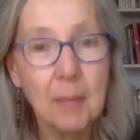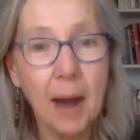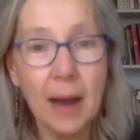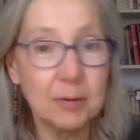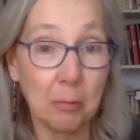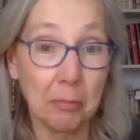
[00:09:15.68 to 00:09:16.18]

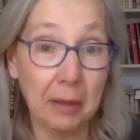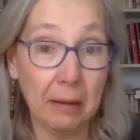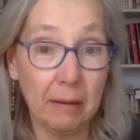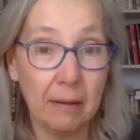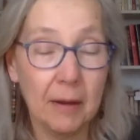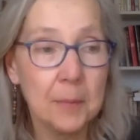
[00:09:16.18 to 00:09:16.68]
I don't
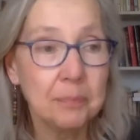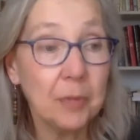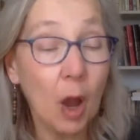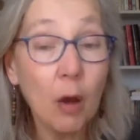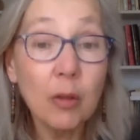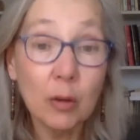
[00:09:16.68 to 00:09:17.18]
think.
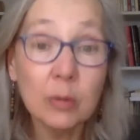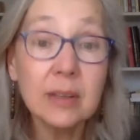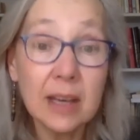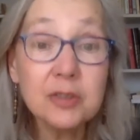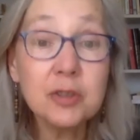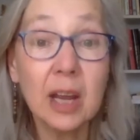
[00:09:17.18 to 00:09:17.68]
Although
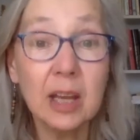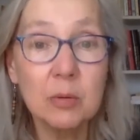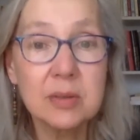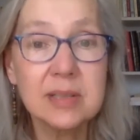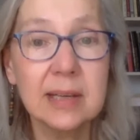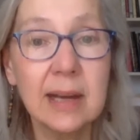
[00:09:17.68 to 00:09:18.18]
yesterday he
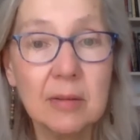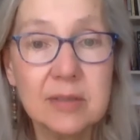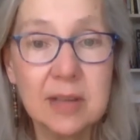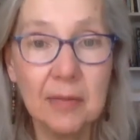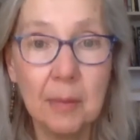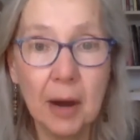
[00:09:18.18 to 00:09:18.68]
was sitting
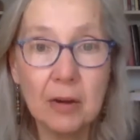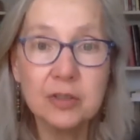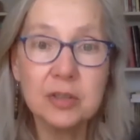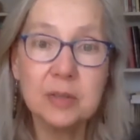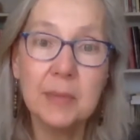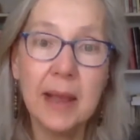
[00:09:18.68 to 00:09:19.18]
outside the barn
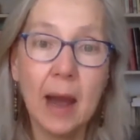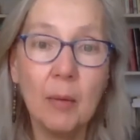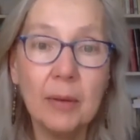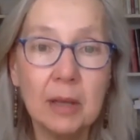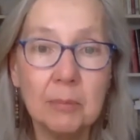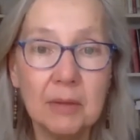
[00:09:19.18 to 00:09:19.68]
just
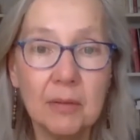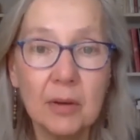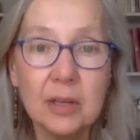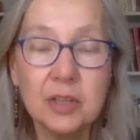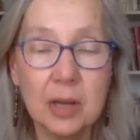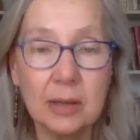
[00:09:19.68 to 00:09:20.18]
meowing at me,
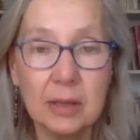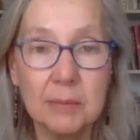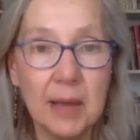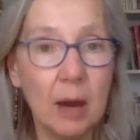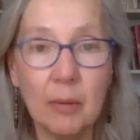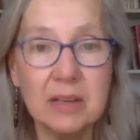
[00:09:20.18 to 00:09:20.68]
very gently
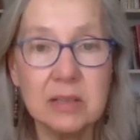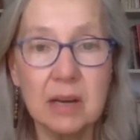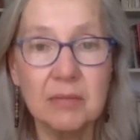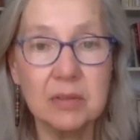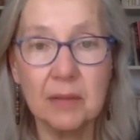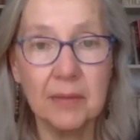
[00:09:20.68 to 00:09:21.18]
meowing. He's
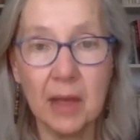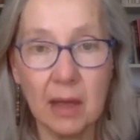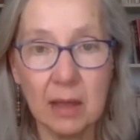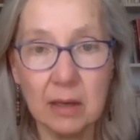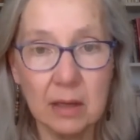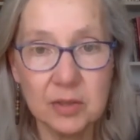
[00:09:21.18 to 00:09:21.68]
never done that.
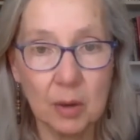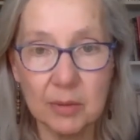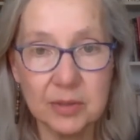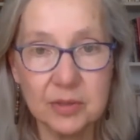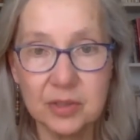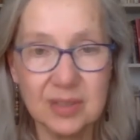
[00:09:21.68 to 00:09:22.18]
It's
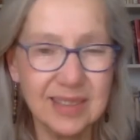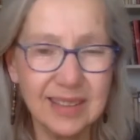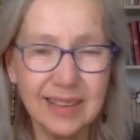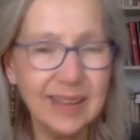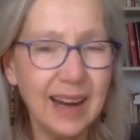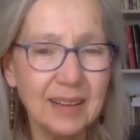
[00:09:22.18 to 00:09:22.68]
always just,
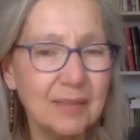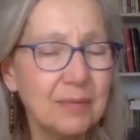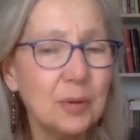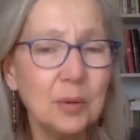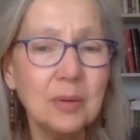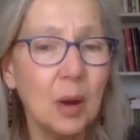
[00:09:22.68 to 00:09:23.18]
get out,
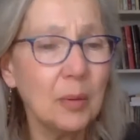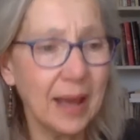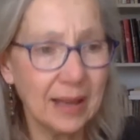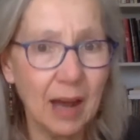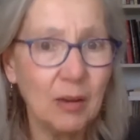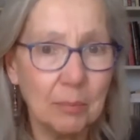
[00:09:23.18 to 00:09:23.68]
food,
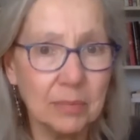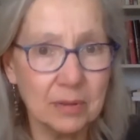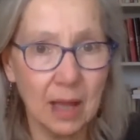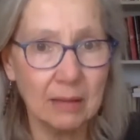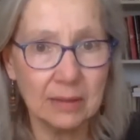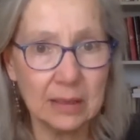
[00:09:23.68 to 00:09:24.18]
okay, now go
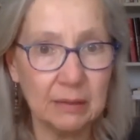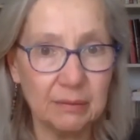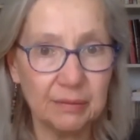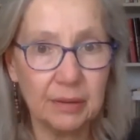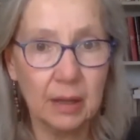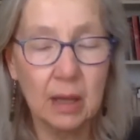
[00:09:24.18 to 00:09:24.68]
down,
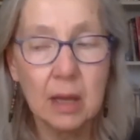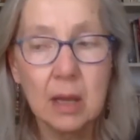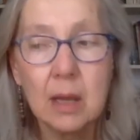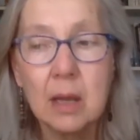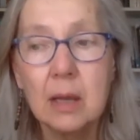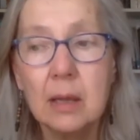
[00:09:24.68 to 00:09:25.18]
leave.
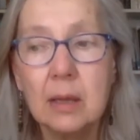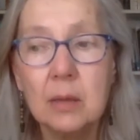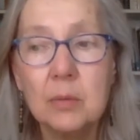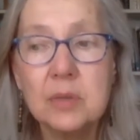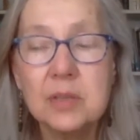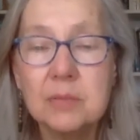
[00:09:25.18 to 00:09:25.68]
He
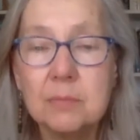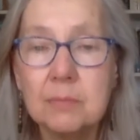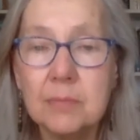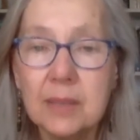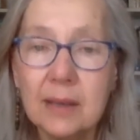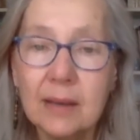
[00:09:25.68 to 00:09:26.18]
was
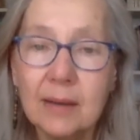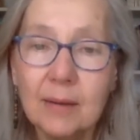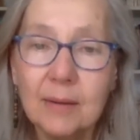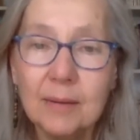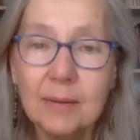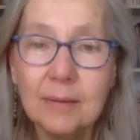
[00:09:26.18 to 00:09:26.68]

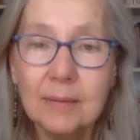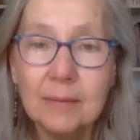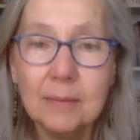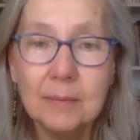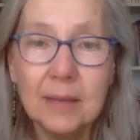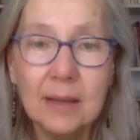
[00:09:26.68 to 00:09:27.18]
meow,
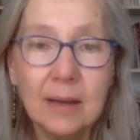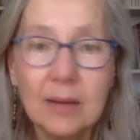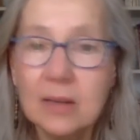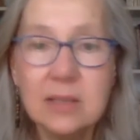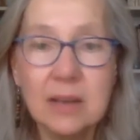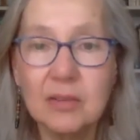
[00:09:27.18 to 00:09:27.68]
meow.
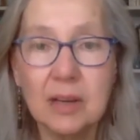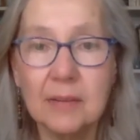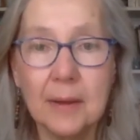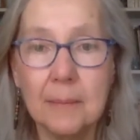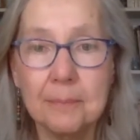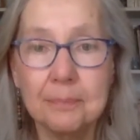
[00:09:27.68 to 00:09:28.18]
He's never
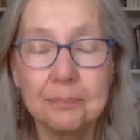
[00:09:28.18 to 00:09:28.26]
done that.